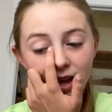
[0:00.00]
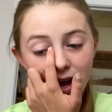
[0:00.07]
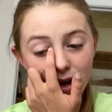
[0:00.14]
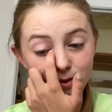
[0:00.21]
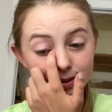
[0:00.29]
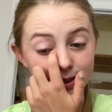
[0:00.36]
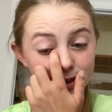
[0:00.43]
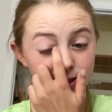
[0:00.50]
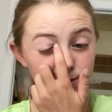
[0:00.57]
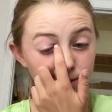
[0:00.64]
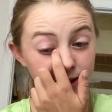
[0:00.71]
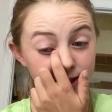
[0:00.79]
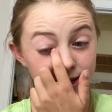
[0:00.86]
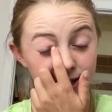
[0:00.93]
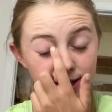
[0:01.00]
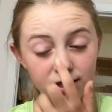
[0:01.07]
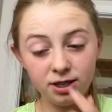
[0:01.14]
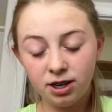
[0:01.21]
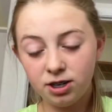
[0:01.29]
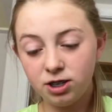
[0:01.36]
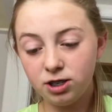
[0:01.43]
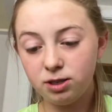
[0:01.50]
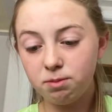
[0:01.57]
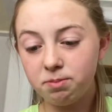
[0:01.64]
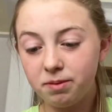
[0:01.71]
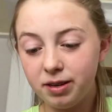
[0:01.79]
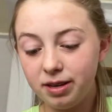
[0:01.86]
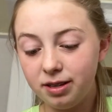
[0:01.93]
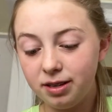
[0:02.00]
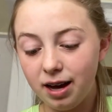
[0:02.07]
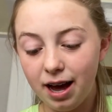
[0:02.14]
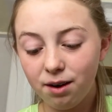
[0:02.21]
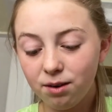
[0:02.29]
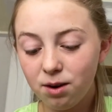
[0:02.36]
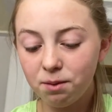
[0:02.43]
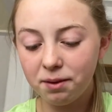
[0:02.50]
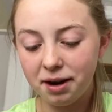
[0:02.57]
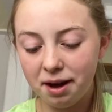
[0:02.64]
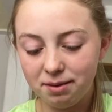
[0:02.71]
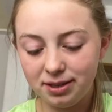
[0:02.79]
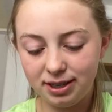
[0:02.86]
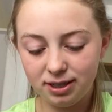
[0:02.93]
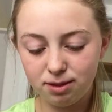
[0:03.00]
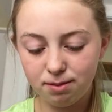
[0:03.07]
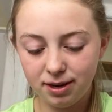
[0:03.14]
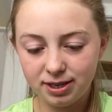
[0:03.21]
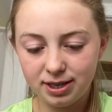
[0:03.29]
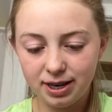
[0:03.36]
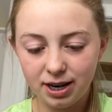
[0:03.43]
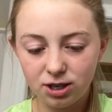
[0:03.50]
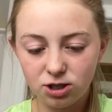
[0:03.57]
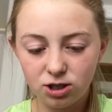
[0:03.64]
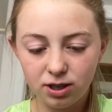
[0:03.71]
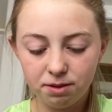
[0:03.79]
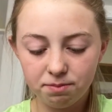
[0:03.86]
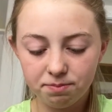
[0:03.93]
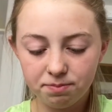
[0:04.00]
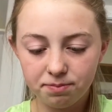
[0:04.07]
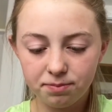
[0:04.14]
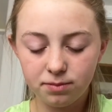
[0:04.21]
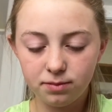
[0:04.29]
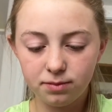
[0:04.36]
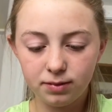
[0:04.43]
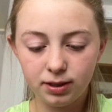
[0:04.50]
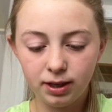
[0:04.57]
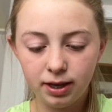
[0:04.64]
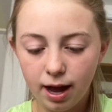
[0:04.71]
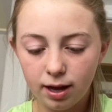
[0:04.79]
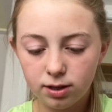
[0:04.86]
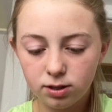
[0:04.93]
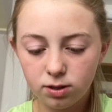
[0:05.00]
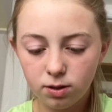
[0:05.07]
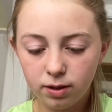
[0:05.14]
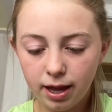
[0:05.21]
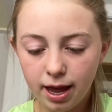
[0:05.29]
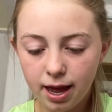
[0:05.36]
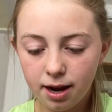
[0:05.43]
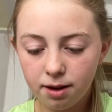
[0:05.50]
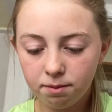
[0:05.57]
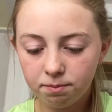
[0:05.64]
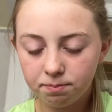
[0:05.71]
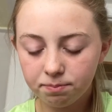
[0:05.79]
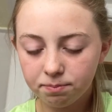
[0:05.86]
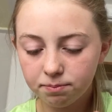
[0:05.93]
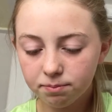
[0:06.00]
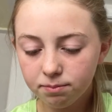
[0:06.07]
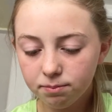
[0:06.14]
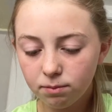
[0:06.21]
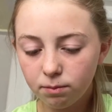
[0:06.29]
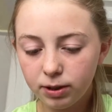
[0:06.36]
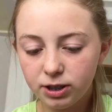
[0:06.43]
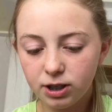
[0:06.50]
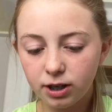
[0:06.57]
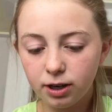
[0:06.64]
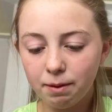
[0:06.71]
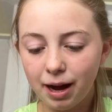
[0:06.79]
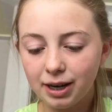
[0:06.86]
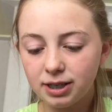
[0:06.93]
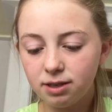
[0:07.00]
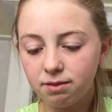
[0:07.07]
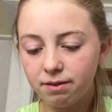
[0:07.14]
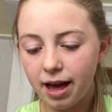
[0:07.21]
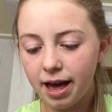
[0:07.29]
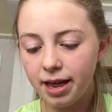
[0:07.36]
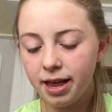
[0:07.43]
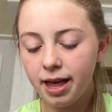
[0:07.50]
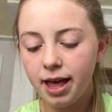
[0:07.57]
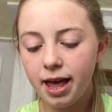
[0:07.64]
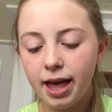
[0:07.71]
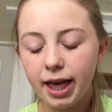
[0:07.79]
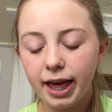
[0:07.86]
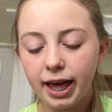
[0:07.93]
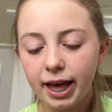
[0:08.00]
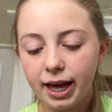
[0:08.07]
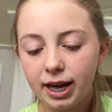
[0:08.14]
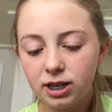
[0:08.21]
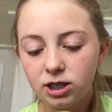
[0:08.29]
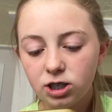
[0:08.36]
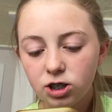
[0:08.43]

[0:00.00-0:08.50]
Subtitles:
I was expecting there just to be, I don't know what I was expecting actually. So then we took her back to the vet, and